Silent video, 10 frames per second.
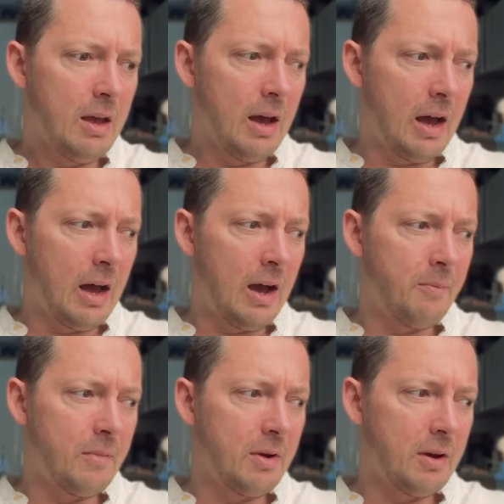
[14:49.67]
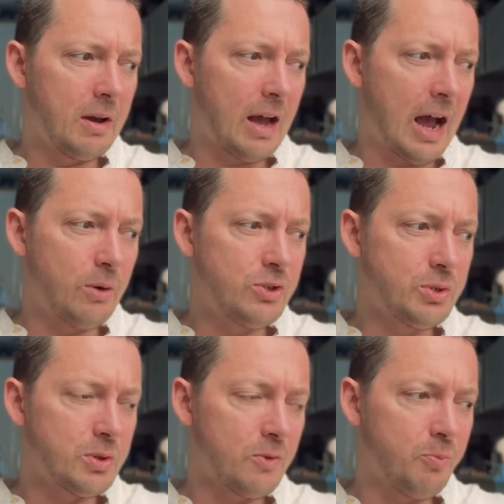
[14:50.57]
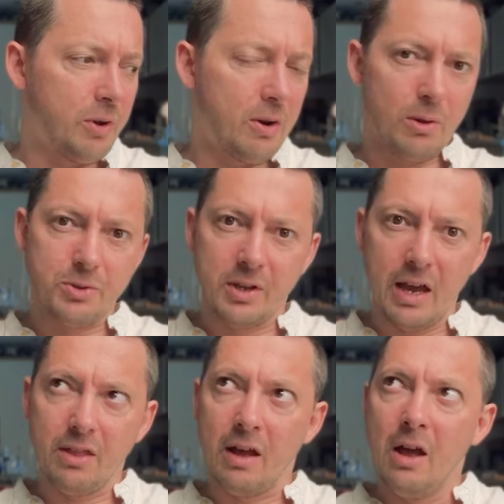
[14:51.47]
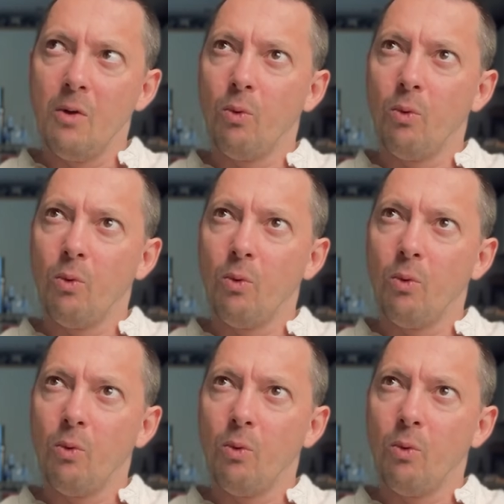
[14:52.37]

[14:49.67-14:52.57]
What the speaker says: How do you sort of put it all together?